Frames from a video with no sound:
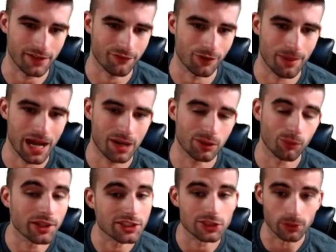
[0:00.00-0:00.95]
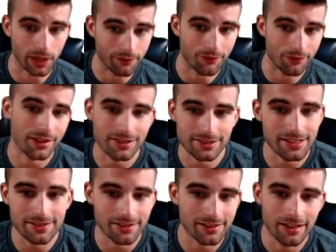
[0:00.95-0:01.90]
hit for power whatsoever this
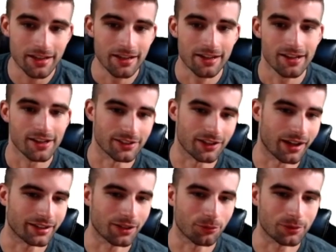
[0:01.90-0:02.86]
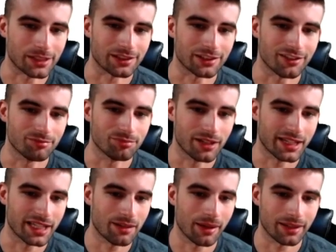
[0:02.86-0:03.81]
season, so I don't really love playing him.